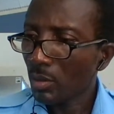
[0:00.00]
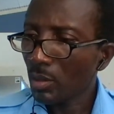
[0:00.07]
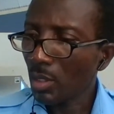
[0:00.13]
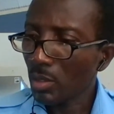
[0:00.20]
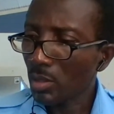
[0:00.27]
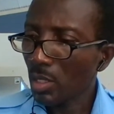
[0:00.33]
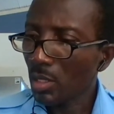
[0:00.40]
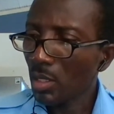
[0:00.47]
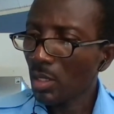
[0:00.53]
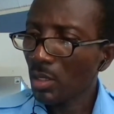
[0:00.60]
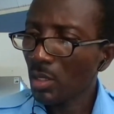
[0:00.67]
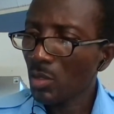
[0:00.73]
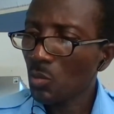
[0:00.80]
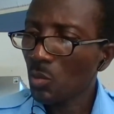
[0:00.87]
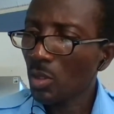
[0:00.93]
Yes, I think
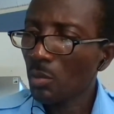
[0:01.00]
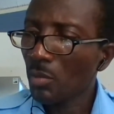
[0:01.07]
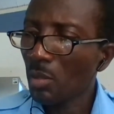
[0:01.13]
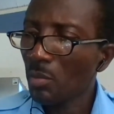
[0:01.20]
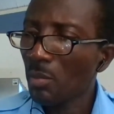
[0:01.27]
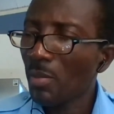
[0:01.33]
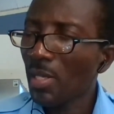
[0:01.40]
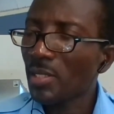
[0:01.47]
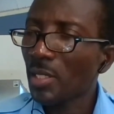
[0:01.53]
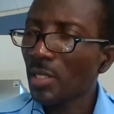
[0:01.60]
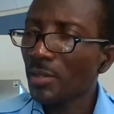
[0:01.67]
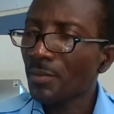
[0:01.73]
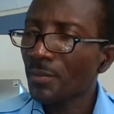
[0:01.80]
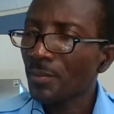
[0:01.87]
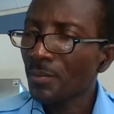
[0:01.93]
this one may be better.